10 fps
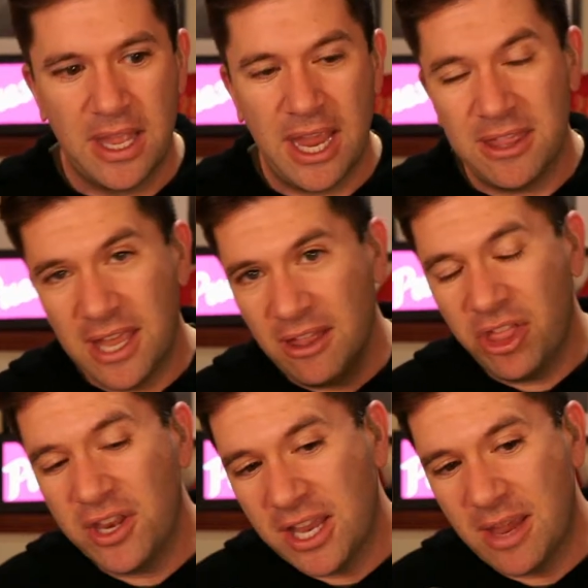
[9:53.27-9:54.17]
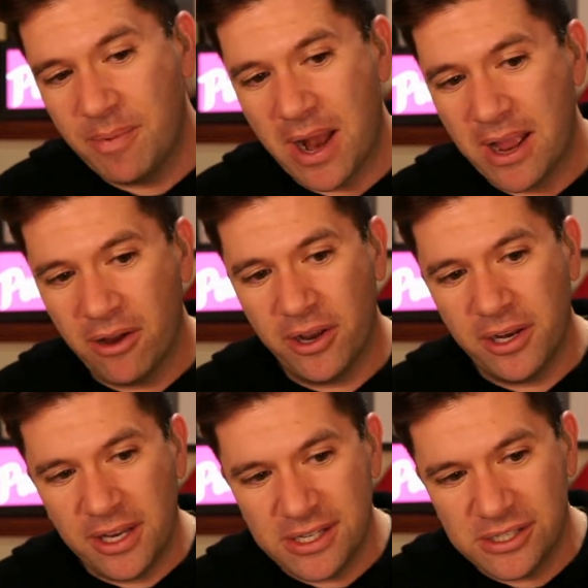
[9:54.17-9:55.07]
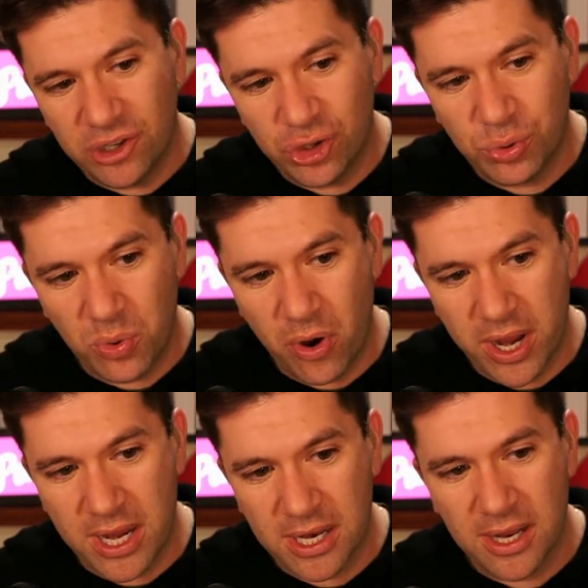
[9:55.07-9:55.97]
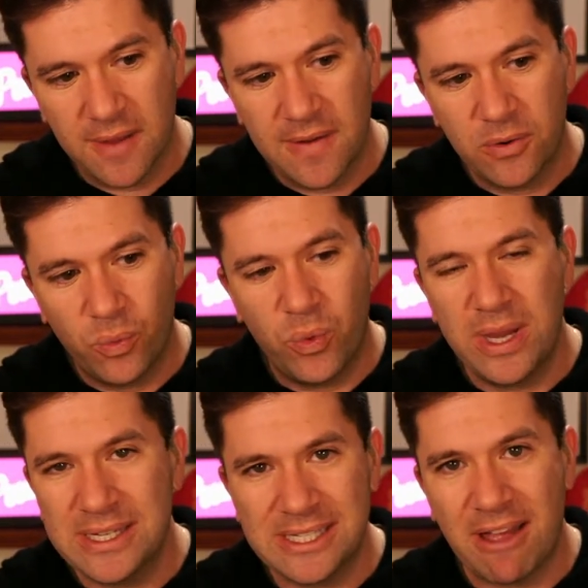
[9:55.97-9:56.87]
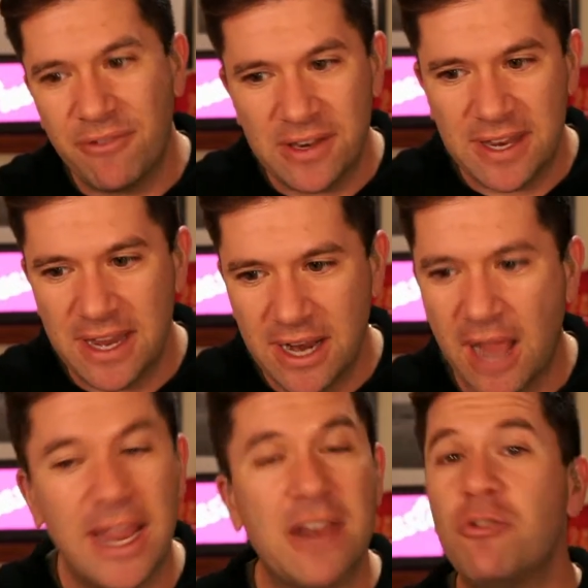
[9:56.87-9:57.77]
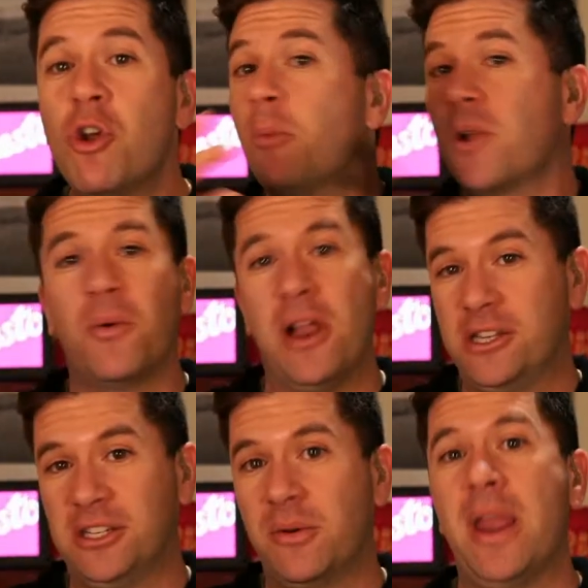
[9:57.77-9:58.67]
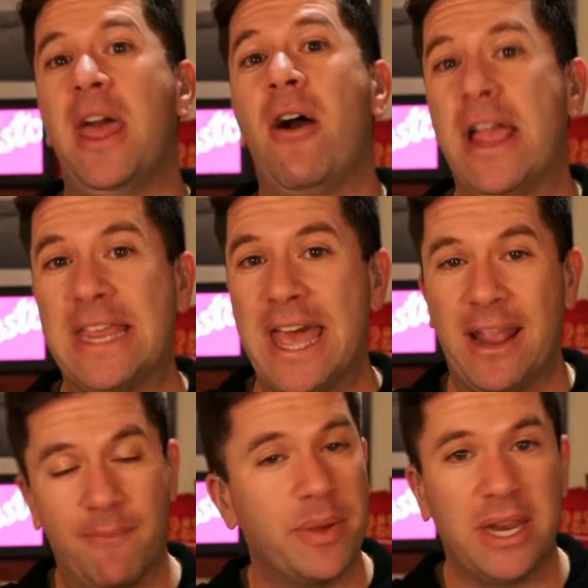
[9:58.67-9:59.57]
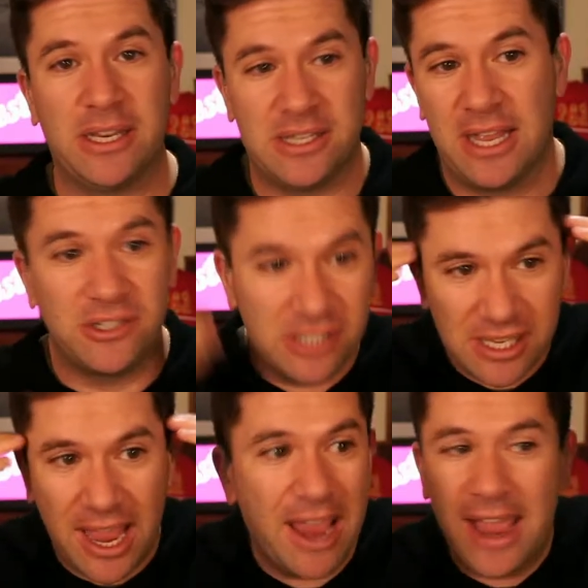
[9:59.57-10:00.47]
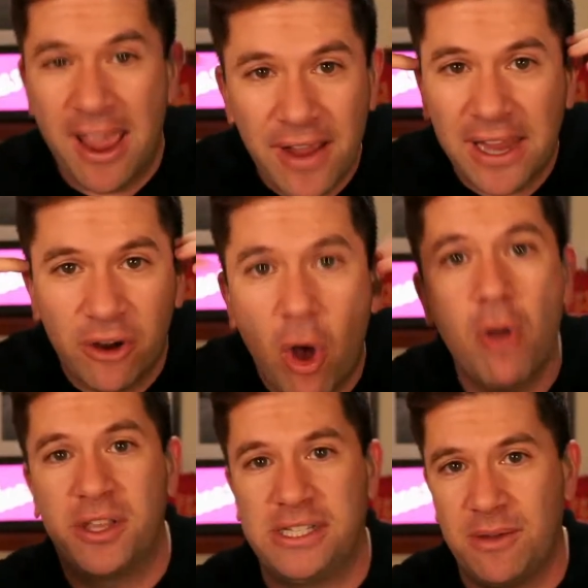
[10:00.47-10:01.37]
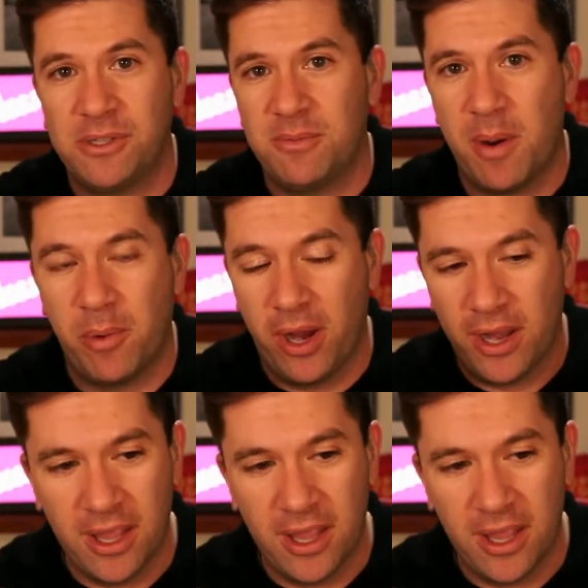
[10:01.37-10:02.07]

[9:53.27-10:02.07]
And the other thing to keep an eye on is Detroit week 17. Again, nobody wants this right now. I get it, but it's just I can only say what's in my brain.